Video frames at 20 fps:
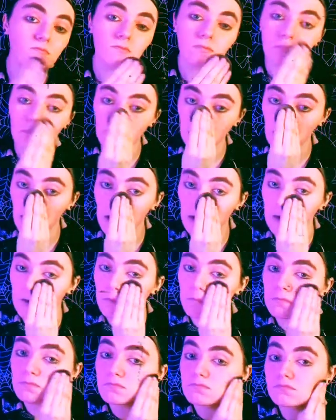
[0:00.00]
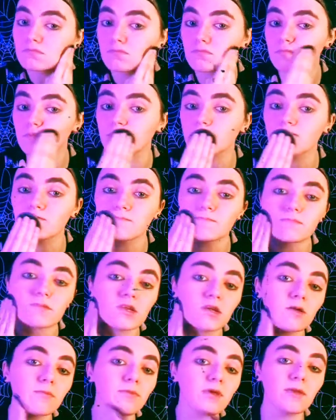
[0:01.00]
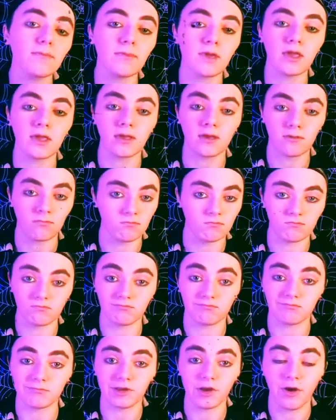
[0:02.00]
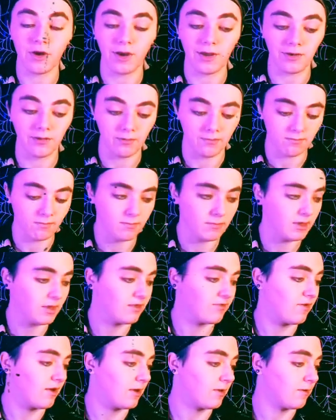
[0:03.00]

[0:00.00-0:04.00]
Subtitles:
There. A little bit of pink. Gone. It's fine.